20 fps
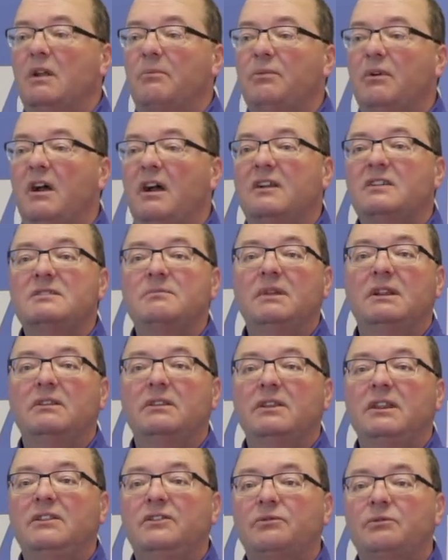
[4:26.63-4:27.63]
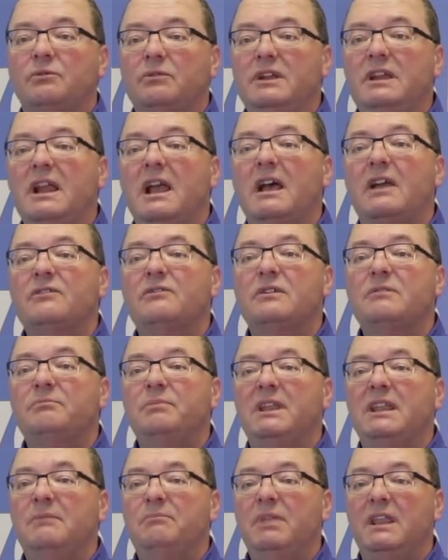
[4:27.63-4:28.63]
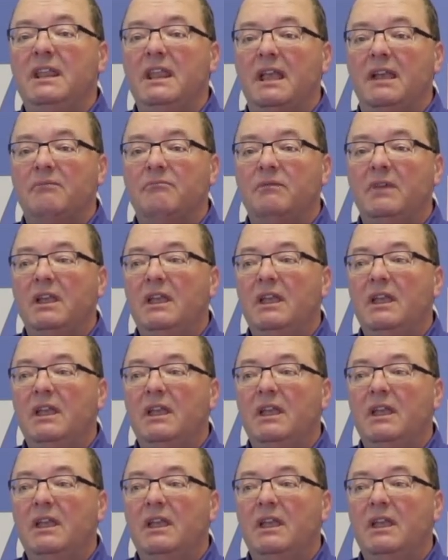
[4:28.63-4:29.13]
approximately 300 RPM.